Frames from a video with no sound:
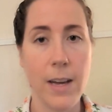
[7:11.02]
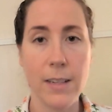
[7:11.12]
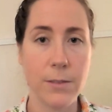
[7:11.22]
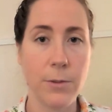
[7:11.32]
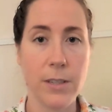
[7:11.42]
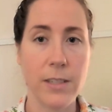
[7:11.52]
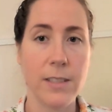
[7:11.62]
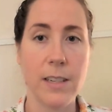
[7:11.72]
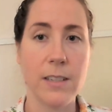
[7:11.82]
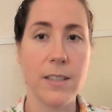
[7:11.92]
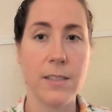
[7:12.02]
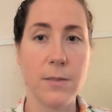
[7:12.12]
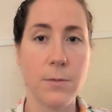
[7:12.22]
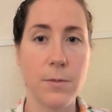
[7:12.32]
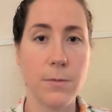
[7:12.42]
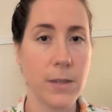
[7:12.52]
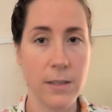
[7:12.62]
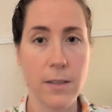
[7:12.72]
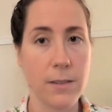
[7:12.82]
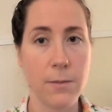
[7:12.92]
As organizations,
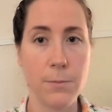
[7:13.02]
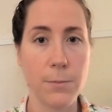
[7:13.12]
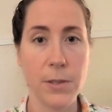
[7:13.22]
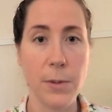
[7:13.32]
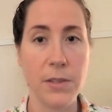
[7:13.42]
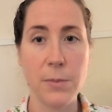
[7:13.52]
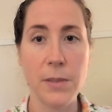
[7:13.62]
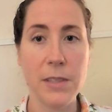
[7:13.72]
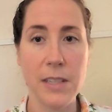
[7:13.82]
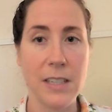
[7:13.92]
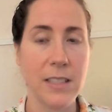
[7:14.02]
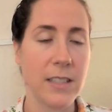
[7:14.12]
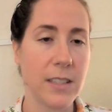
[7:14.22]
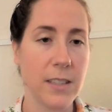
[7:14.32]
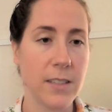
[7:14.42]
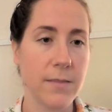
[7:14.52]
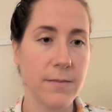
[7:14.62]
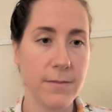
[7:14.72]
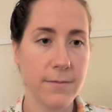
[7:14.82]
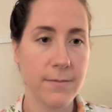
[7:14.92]
it's our responsibility to
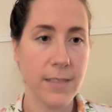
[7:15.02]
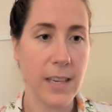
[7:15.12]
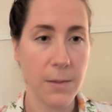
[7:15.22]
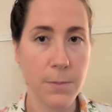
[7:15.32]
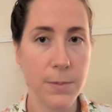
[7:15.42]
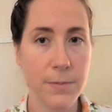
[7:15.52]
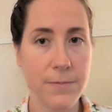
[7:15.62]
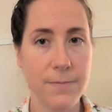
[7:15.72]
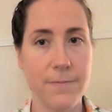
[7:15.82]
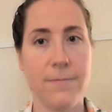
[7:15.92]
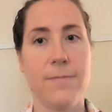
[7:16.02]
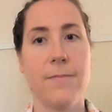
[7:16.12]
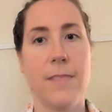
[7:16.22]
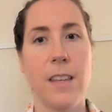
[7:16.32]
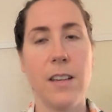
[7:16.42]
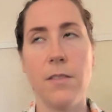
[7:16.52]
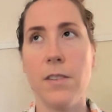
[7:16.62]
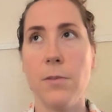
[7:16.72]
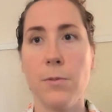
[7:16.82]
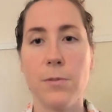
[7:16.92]
keep
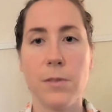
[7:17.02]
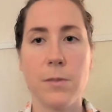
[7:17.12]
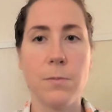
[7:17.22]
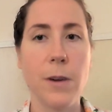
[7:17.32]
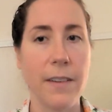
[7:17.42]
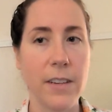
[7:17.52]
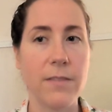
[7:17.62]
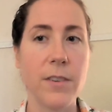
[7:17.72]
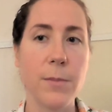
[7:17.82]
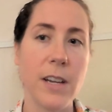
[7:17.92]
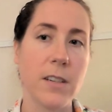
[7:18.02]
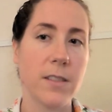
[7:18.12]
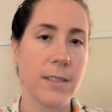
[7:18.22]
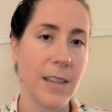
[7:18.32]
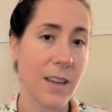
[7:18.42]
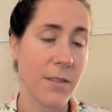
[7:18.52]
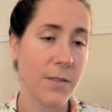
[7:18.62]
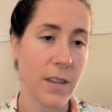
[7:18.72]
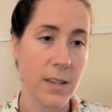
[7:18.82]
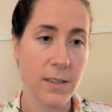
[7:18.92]
individuals' private information
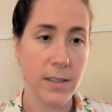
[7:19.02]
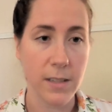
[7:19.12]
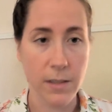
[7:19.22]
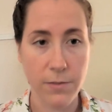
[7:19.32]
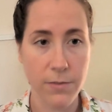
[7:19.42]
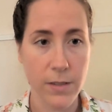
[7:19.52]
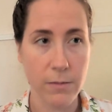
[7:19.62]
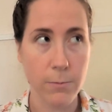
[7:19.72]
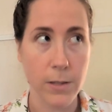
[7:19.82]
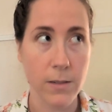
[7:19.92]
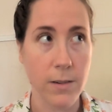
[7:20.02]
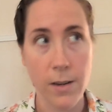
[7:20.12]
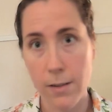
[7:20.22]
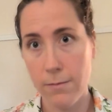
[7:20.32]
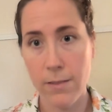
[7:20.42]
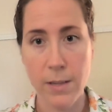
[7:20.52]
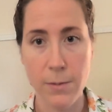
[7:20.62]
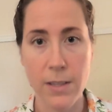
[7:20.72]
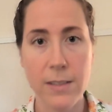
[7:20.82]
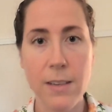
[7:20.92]
safe, and if we're not
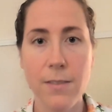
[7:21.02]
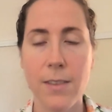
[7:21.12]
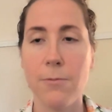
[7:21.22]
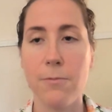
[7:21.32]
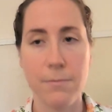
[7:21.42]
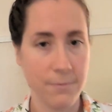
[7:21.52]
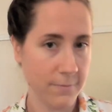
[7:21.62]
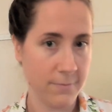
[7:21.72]
keeping it safe, then